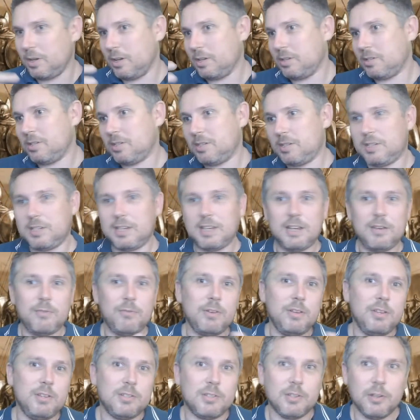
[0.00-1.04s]
a
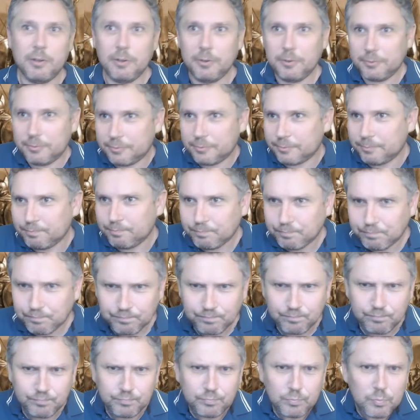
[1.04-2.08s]
series of
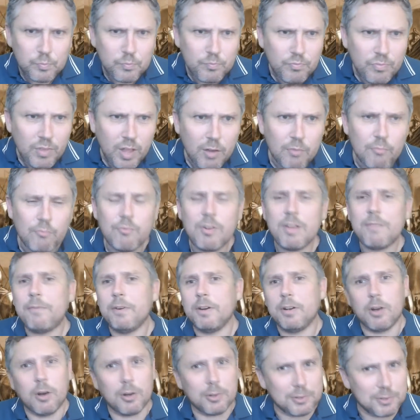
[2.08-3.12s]
river
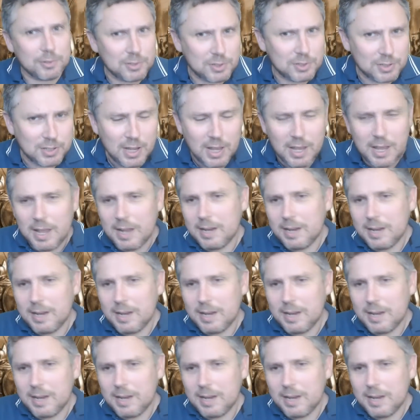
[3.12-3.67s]
gods.